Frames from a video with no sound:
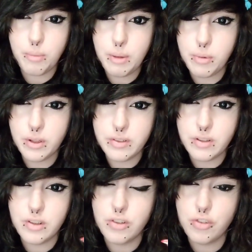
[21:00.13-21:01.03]
that people
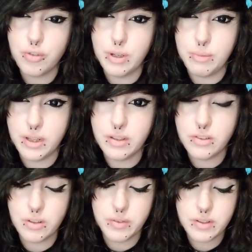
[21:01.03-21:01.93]
listen to streaming
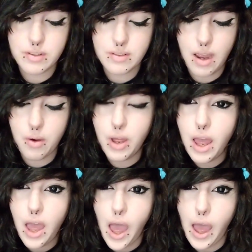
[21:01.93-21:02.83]
services now,
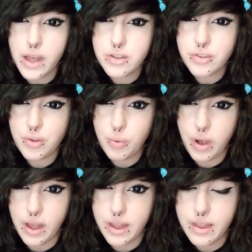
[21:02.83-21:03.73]
as do
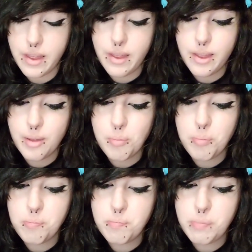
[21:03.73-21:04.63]
I.
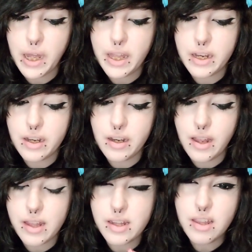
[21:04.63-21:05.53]
But
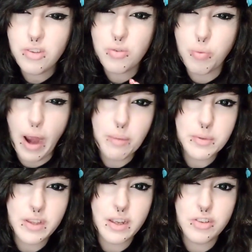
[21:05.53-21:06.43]
at least rap
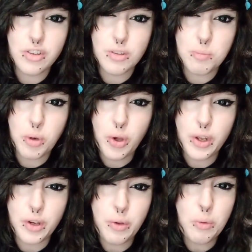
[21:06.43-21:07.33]
stations
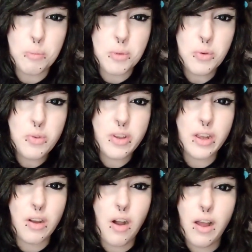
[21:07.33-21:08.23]
put new
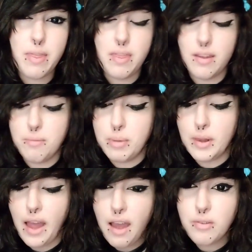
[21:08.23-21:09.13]
music on the
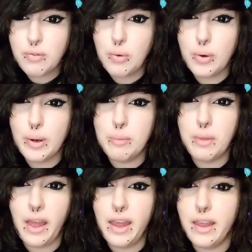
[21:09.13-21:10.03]
platform,
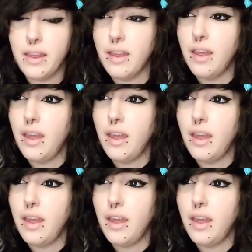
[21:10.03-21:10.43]
like,